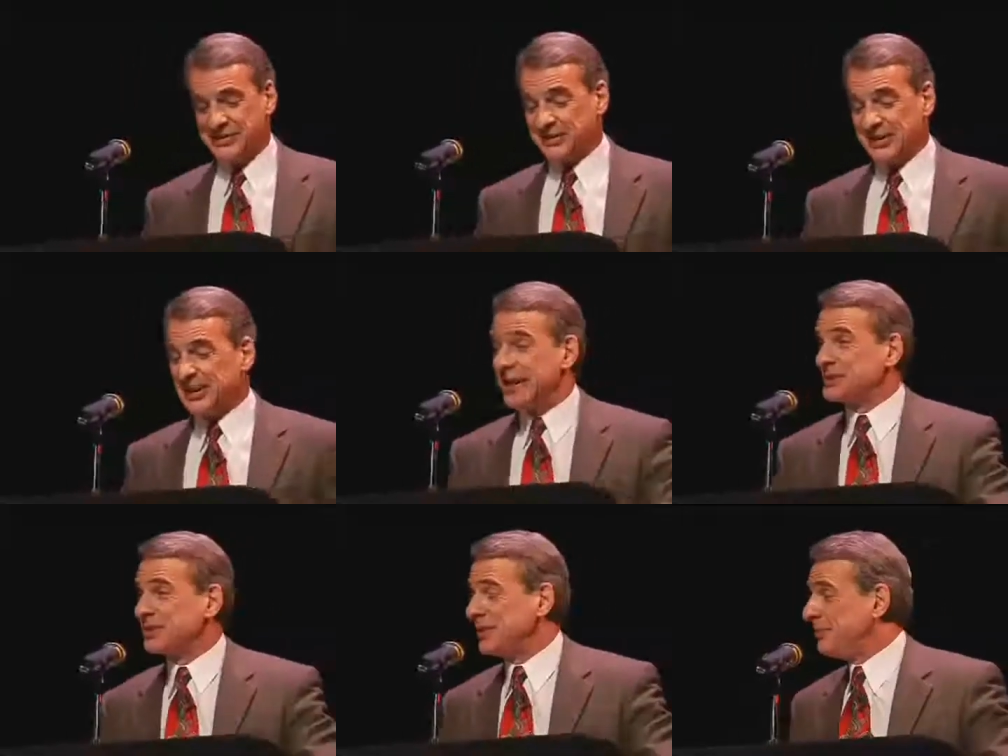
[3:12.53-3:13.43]
I didn't
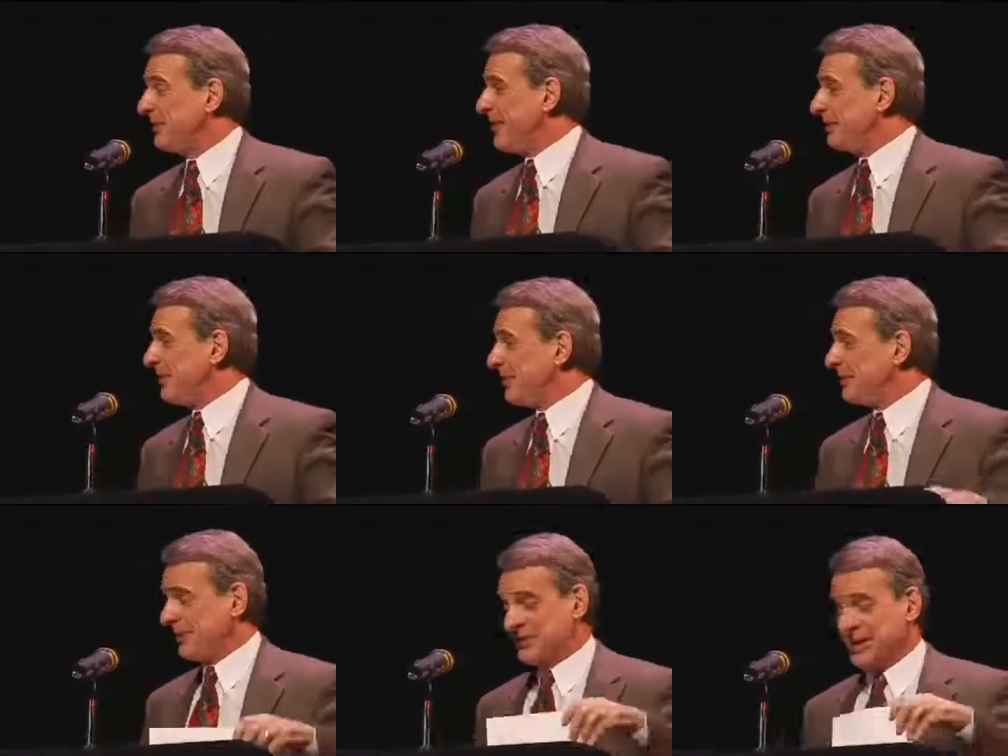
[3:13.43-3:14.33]
realize it had been that
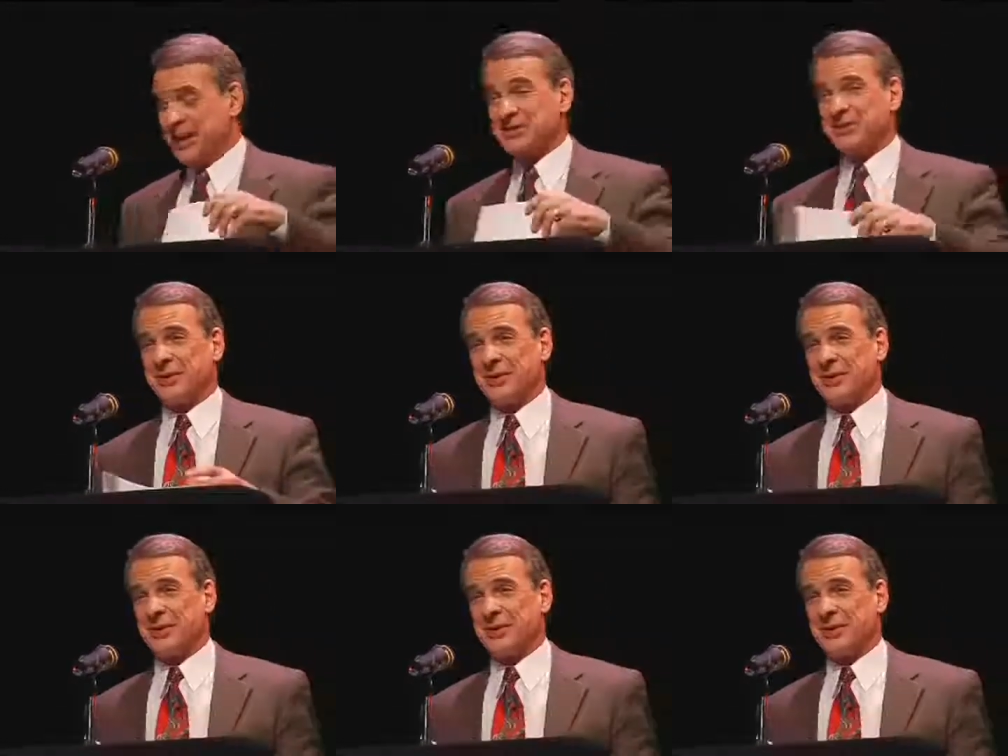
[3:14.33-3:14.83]
many Veritas